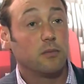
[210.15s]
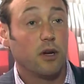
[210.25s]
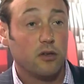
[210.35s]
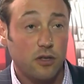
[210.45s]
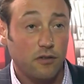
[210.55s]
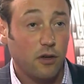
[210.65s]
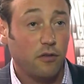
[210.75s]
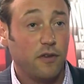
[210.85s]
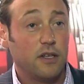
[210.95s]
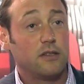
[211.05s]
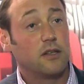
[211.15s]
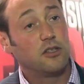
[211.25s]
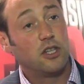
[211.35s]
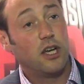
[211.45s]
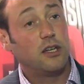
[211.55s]
Microsoft Office,
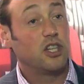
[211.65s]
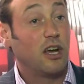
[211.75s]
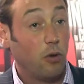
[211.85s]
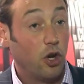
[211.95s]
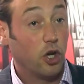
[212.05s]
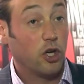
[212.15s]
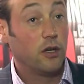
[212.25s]
Exchange, Outlook,